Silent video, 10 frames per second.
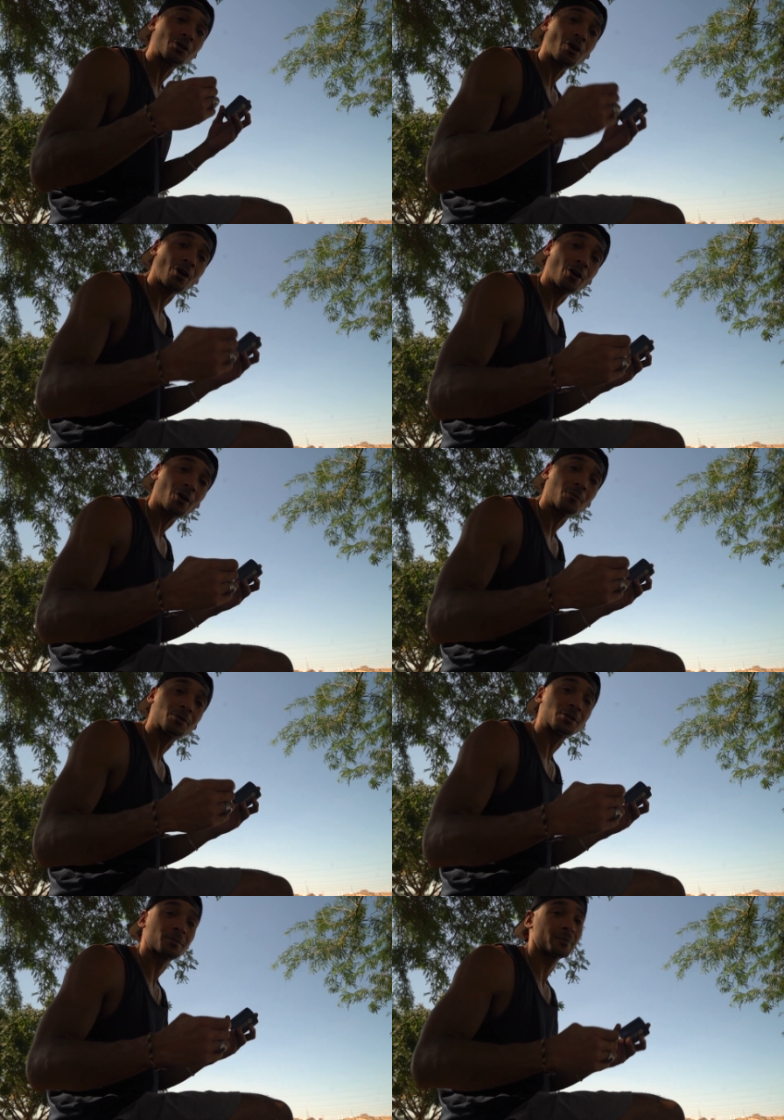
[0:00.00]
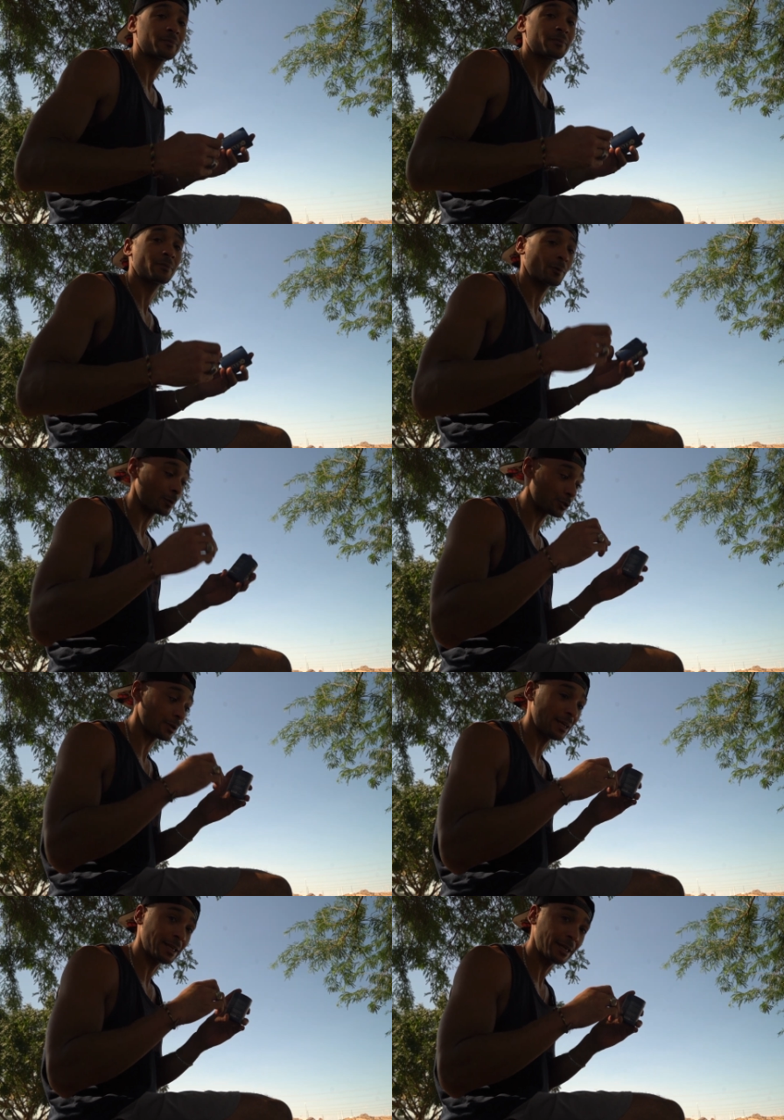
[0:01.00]
and herbs, which are
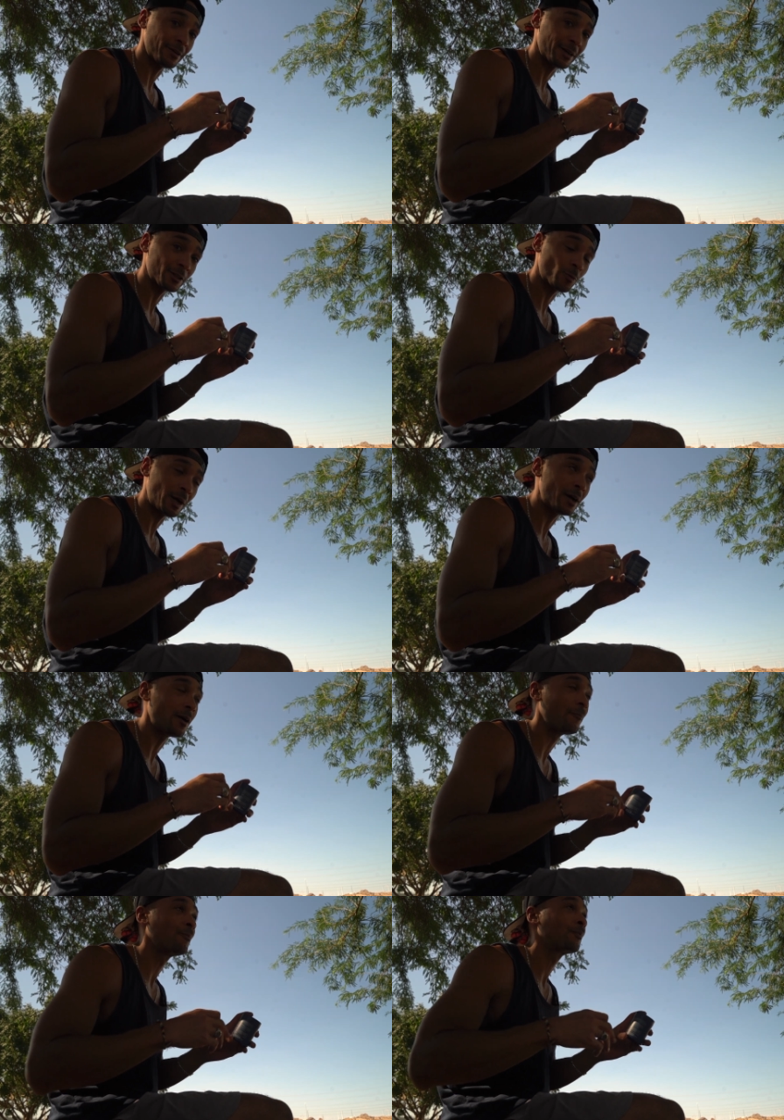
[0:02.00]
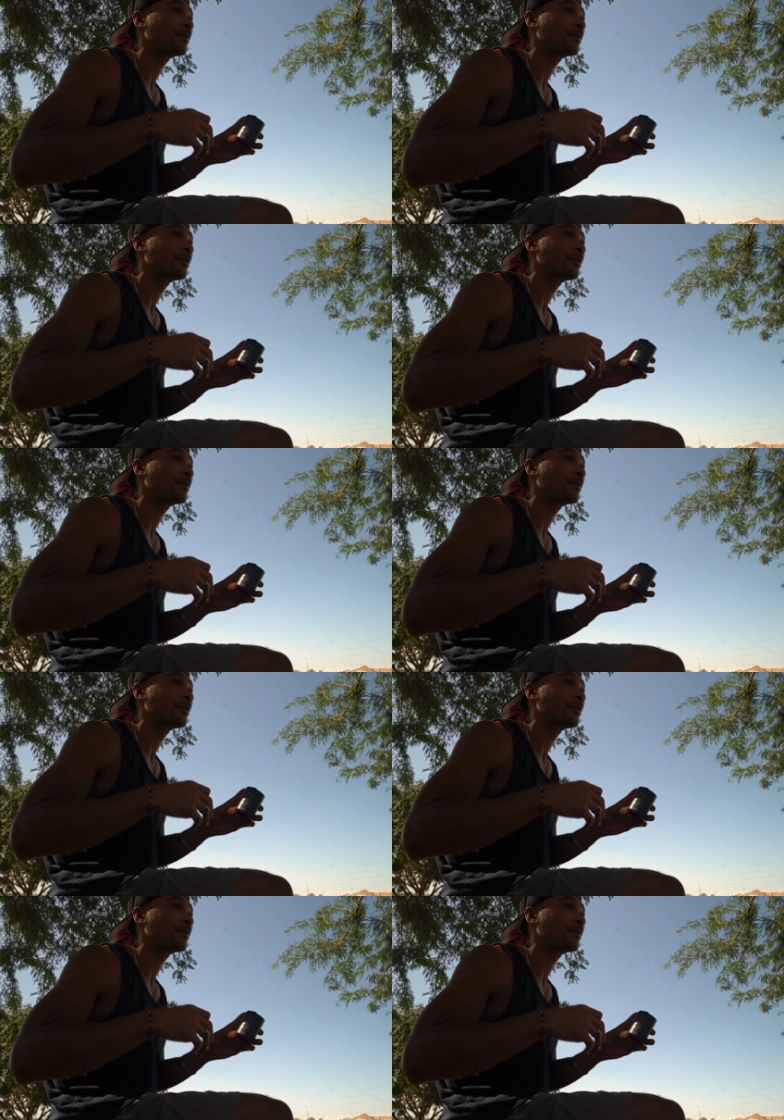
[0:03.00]
in here as well,